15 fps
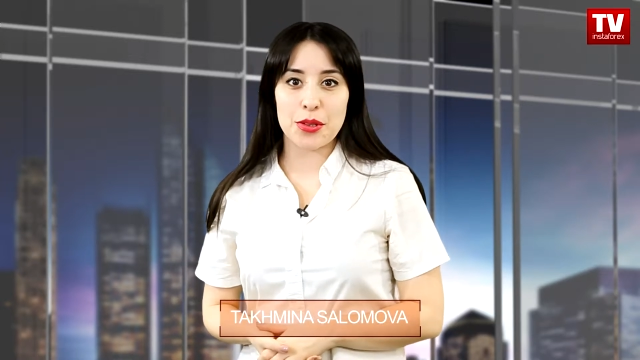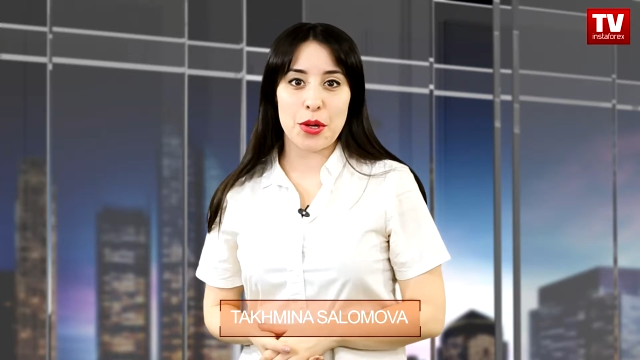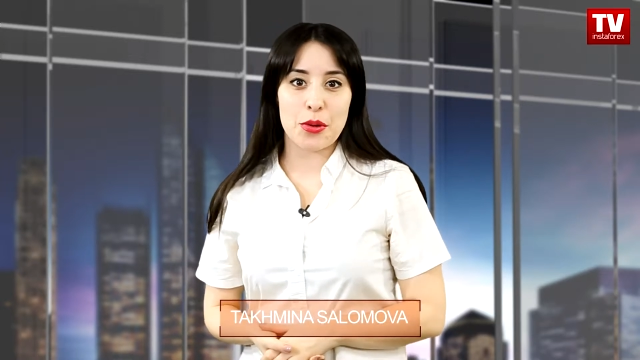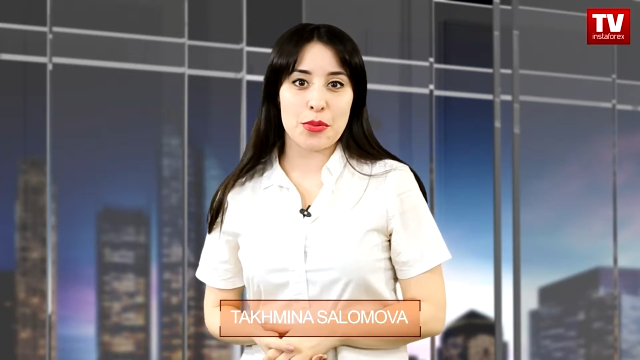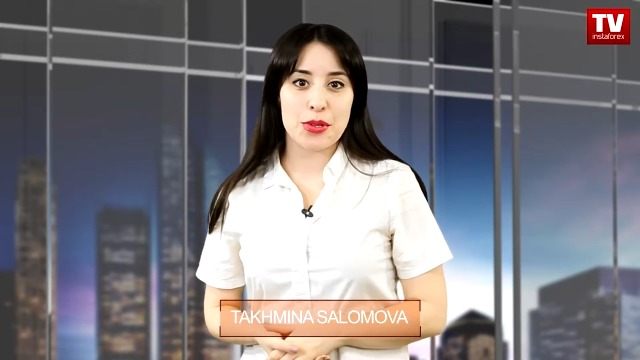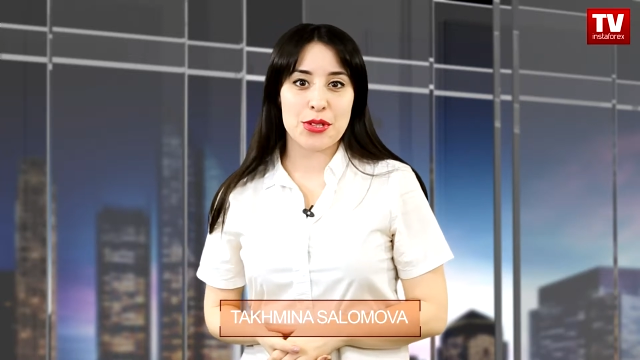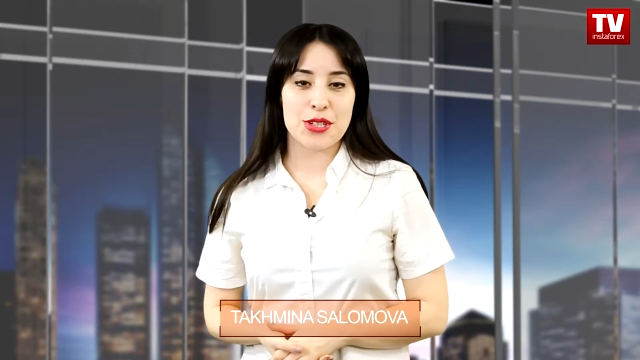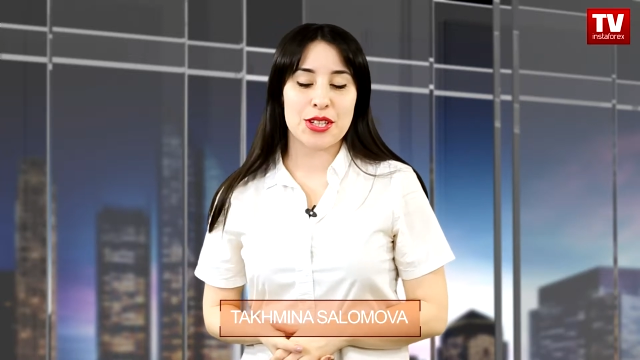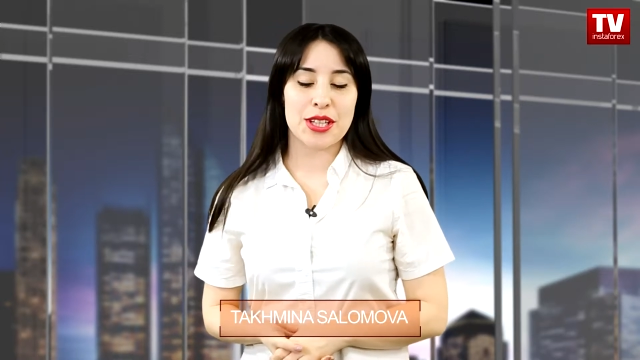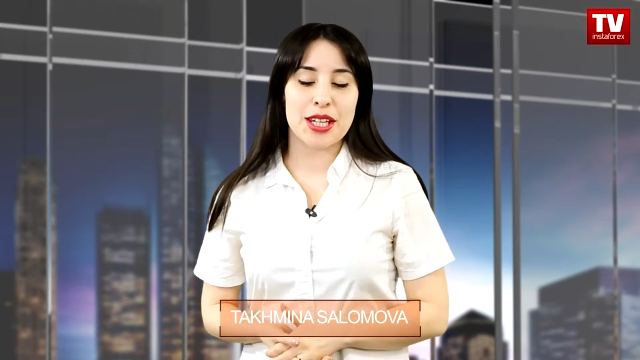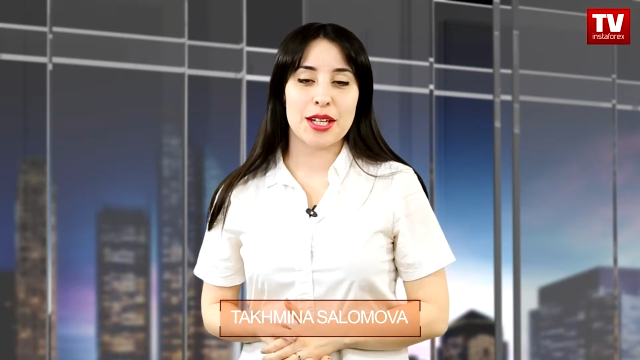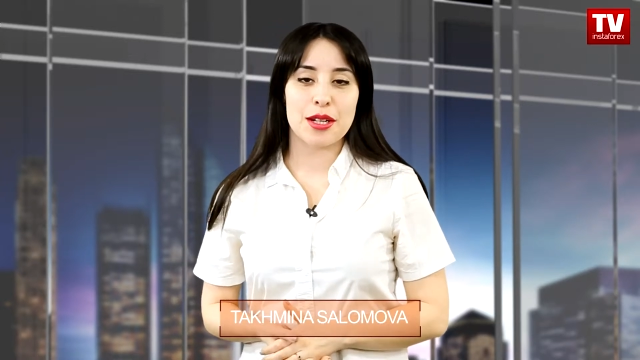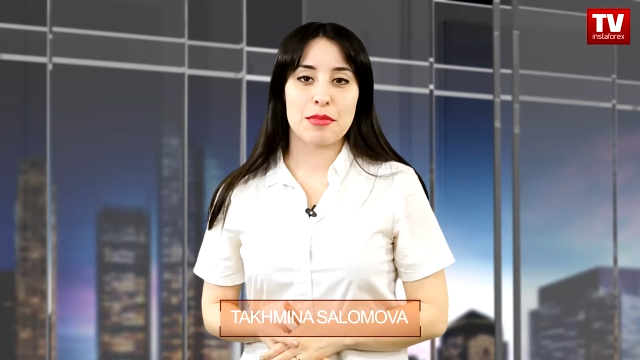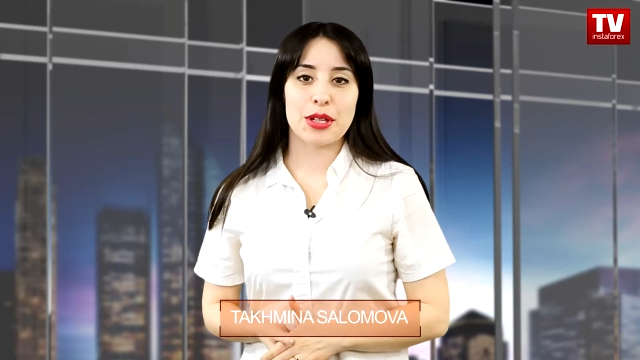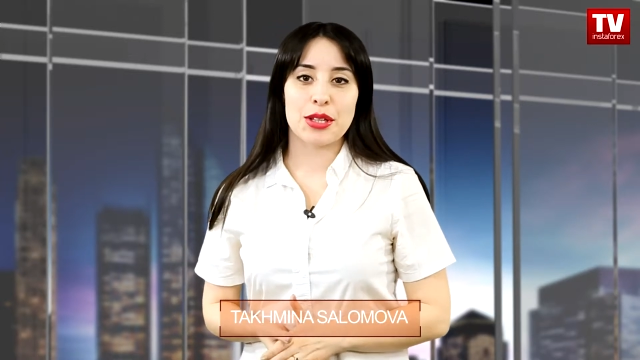You are watching
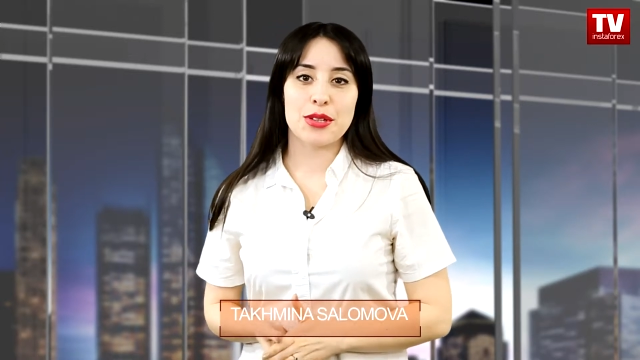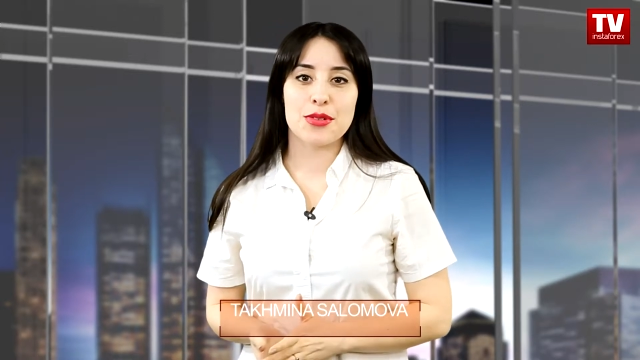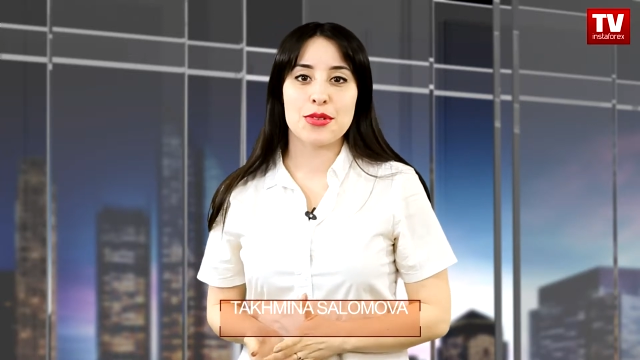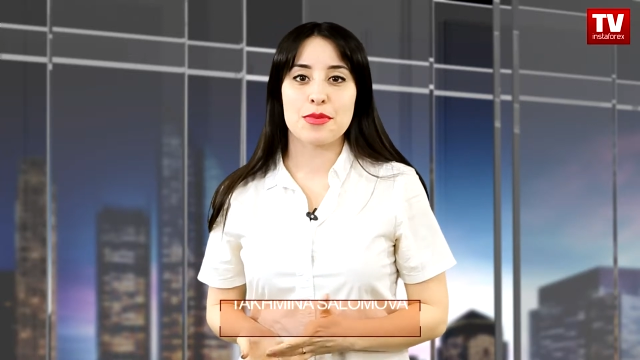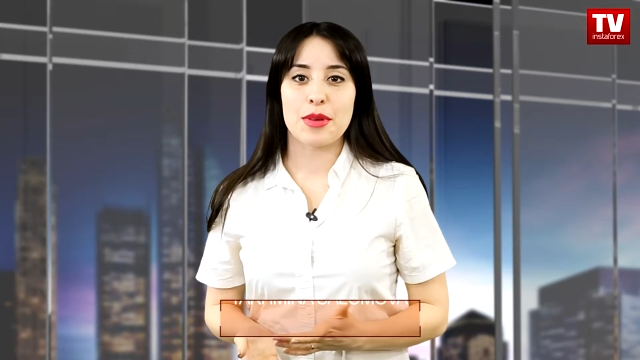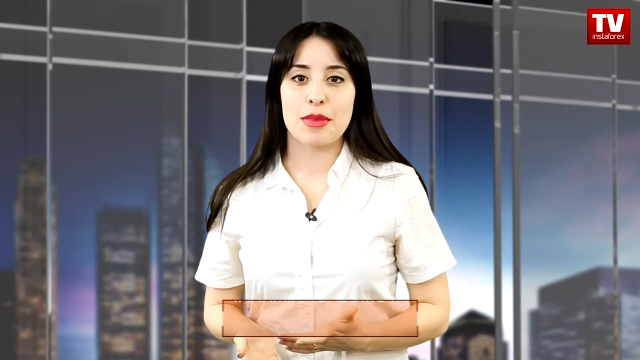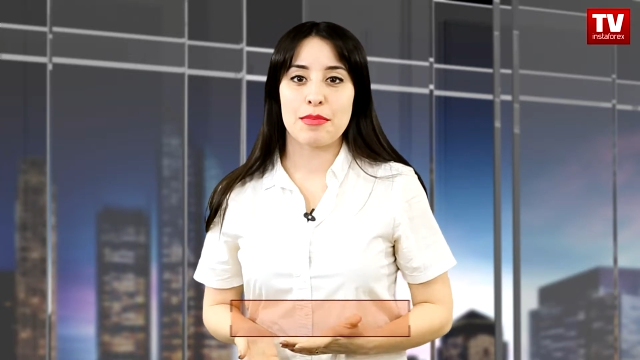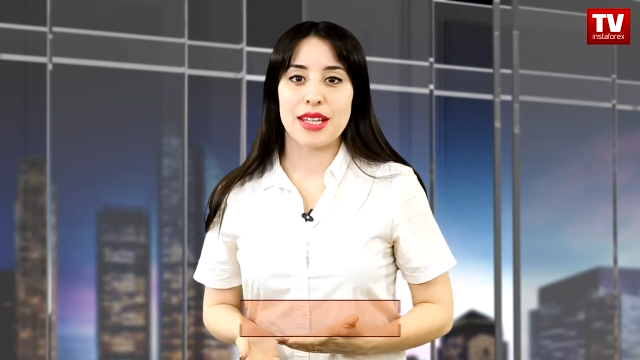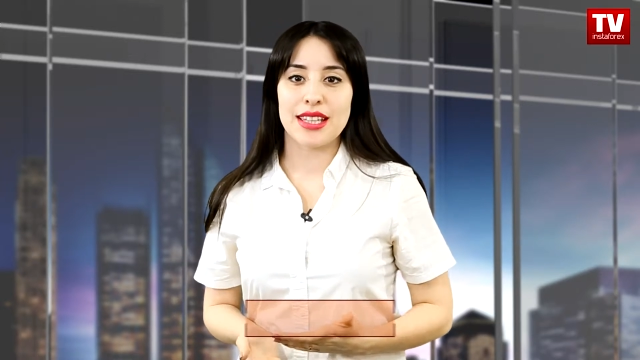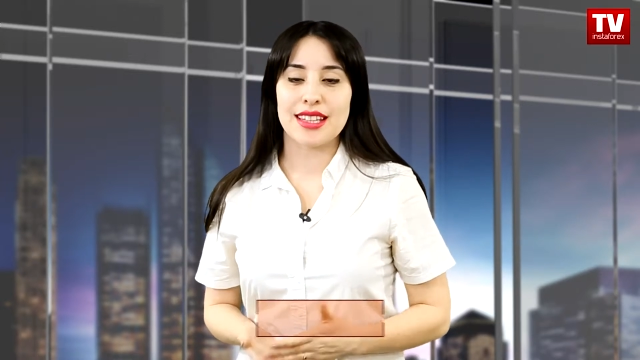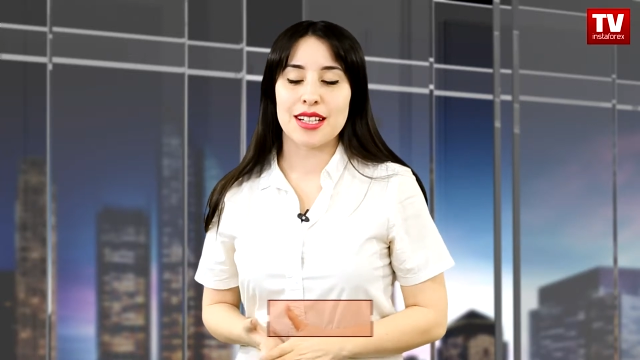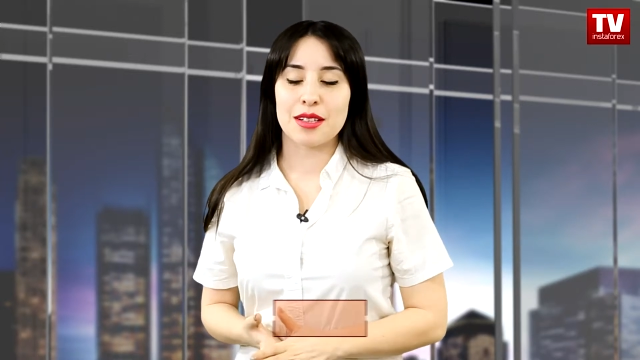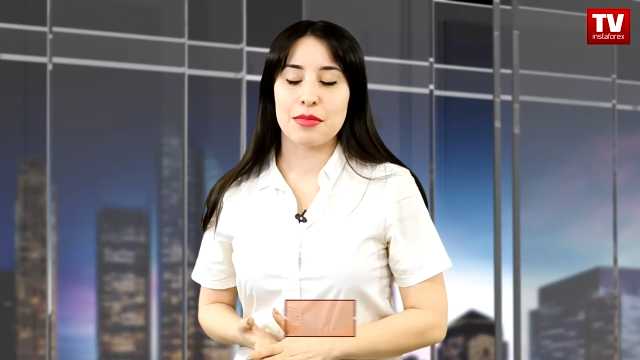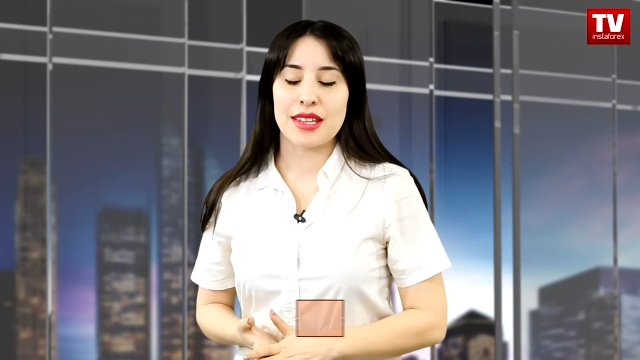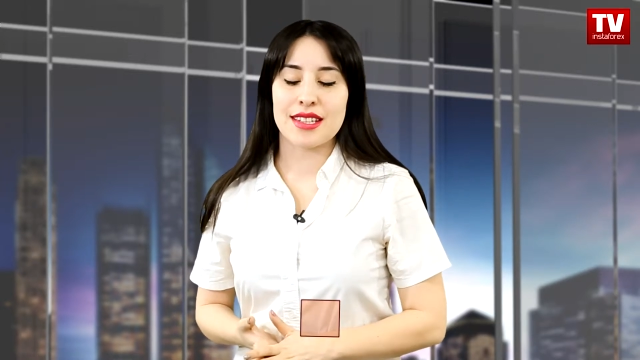economic news with me,
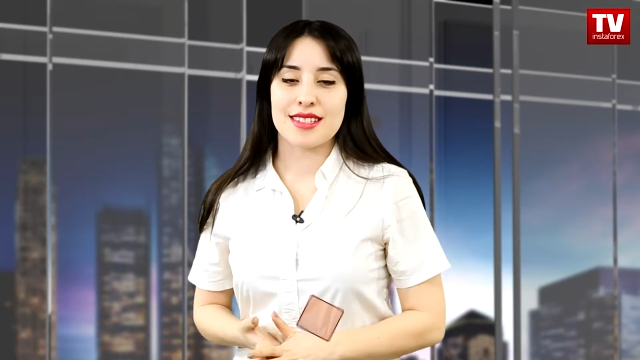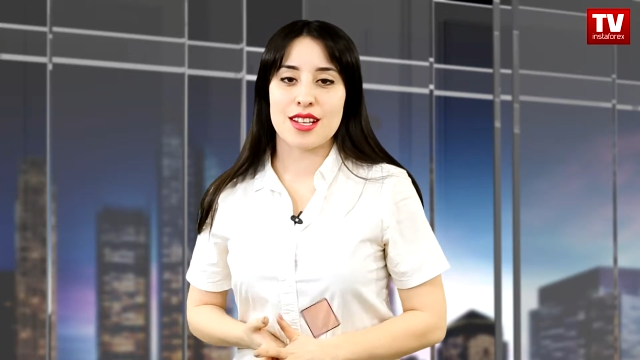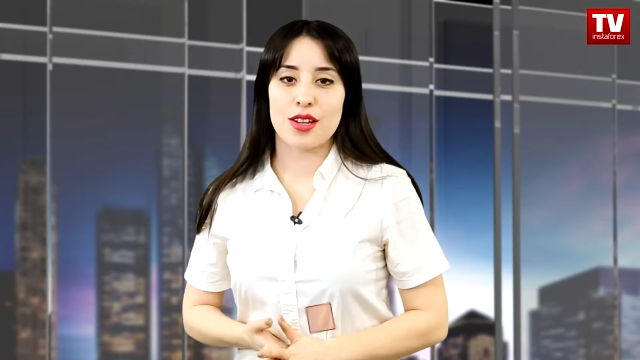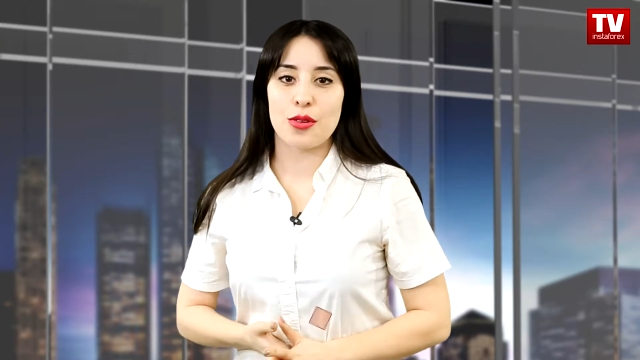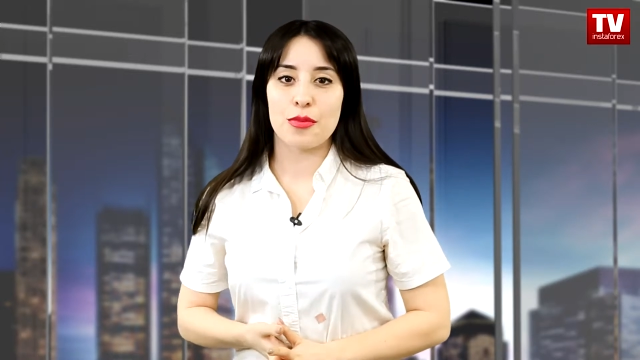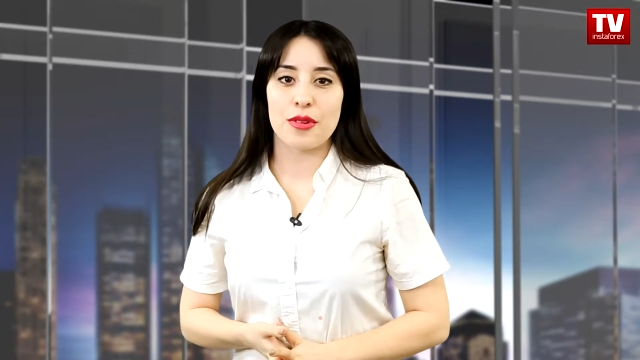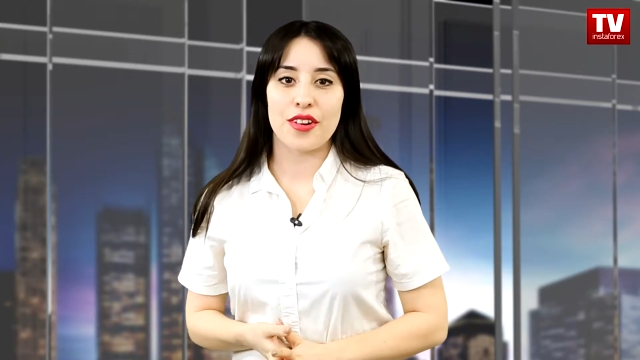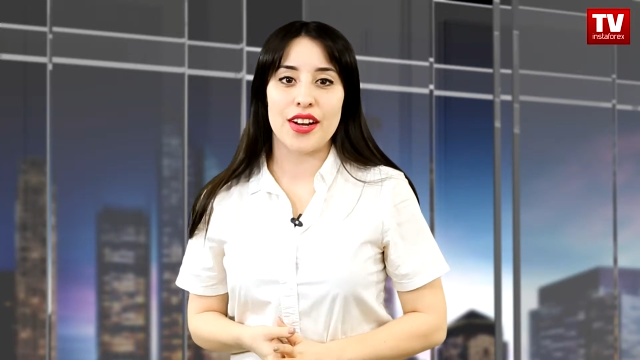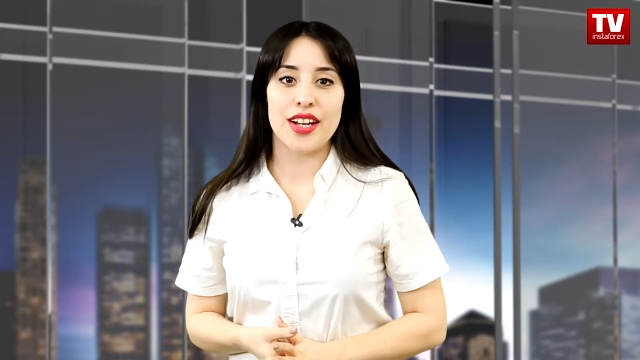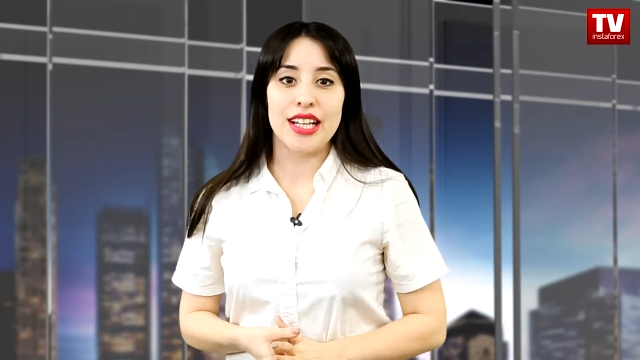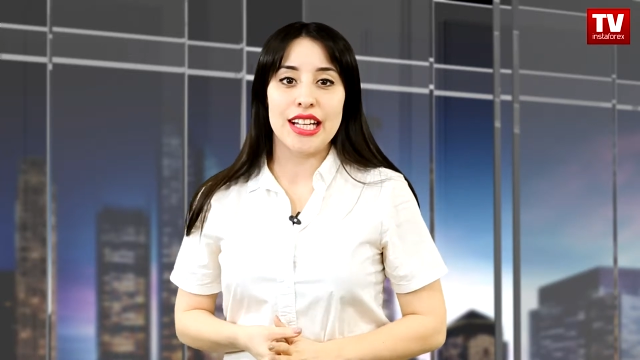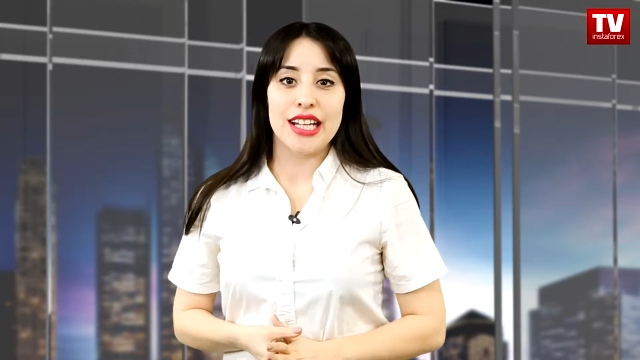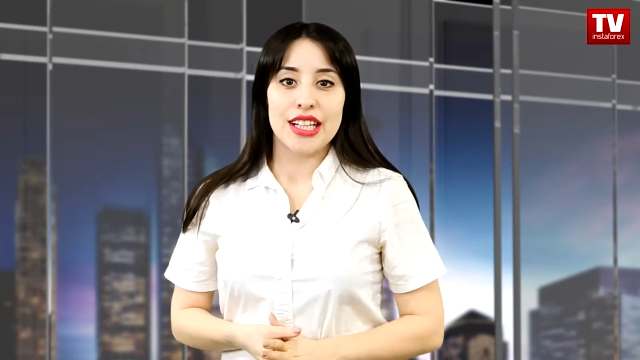Tahmina Salomova.